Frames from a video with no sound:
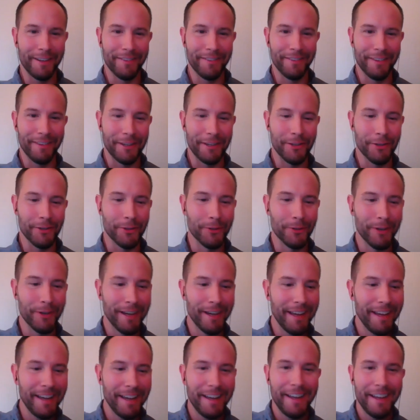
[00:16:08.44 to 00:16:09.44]
right, thank you.
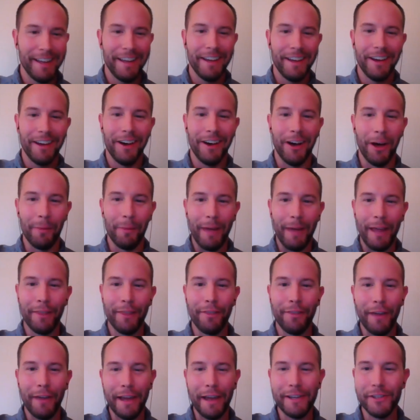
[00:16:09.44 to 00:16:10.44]
Um,
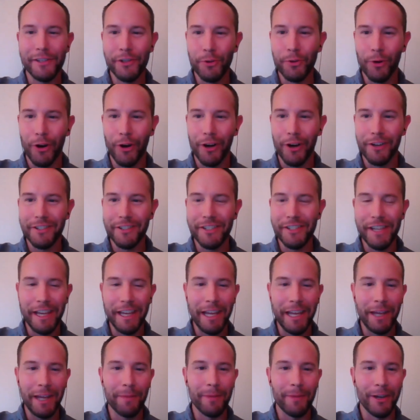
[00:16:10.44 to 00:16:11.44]
and thanks to our
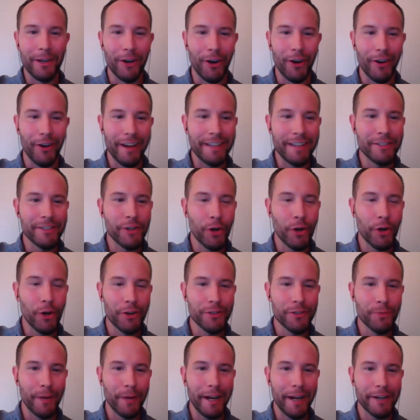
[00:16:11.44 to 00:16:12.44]
team and our
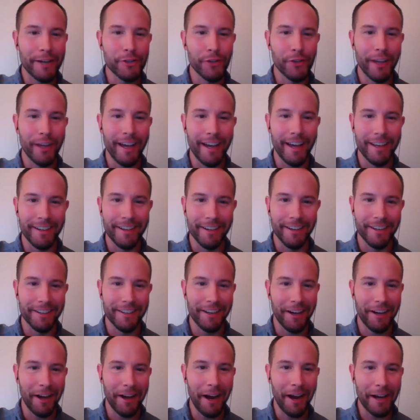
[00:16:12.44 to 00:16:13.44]
interns, we actually had
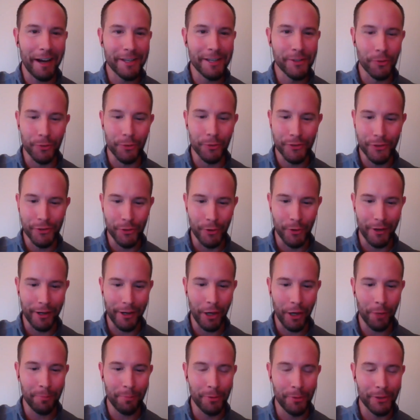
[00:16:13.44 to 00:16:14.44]
a, a, high school student
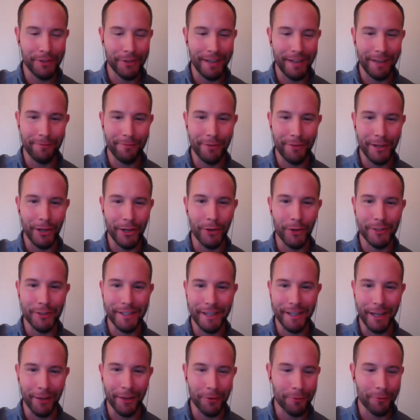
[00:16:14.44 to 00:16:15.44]
help put that video
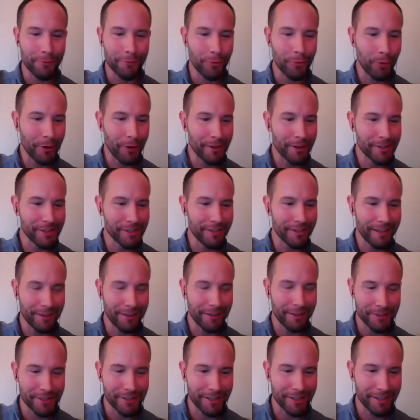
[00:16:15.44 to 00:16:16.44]
together for us, and that
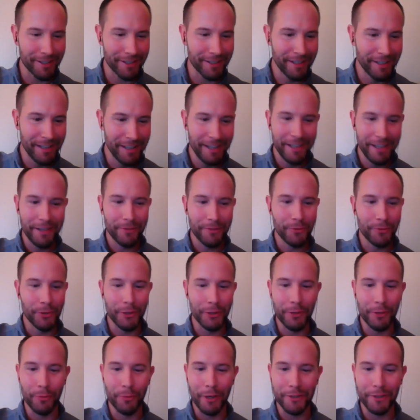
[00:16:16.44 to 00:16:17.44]
was uh,
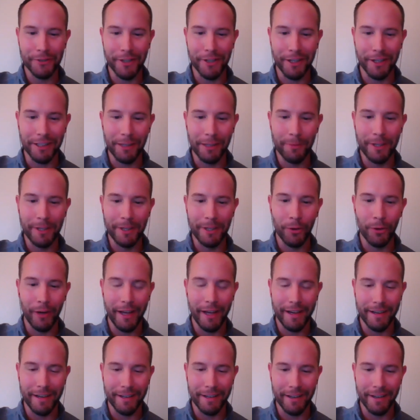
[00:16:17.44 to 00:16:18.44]
really well done. Let me go
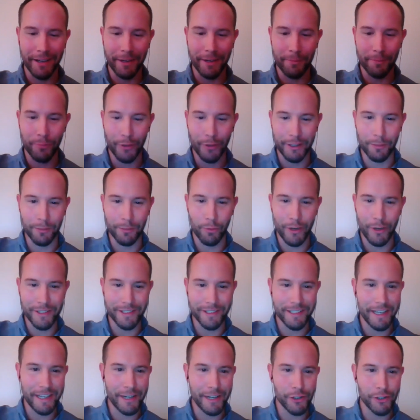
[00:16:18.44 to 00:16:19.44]
ahead and uh, bring the
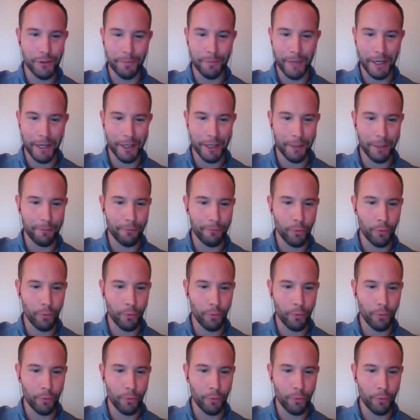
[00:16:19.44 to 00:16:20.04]
presentation back up